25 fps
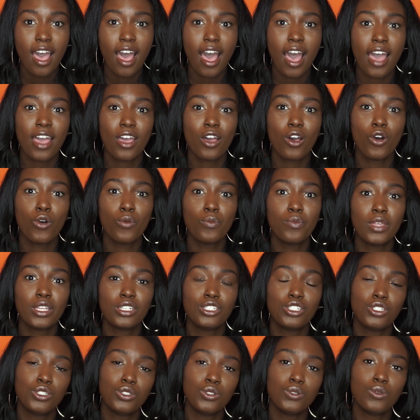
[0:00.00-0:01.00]
I hope
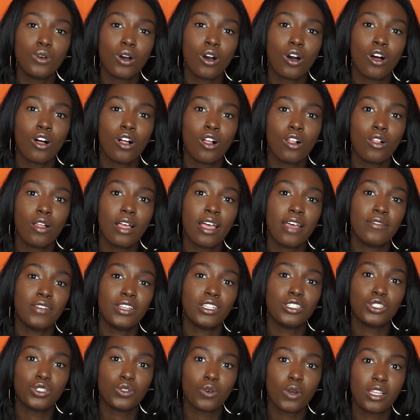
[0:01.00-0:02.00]
that you all have
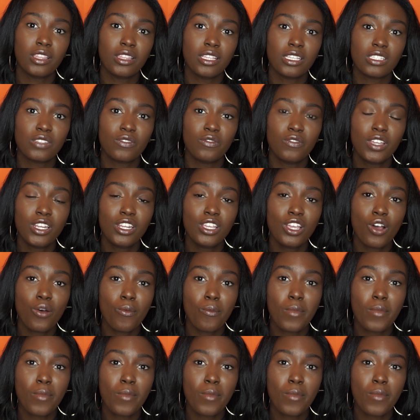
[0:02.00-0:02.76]
enjoyed this video.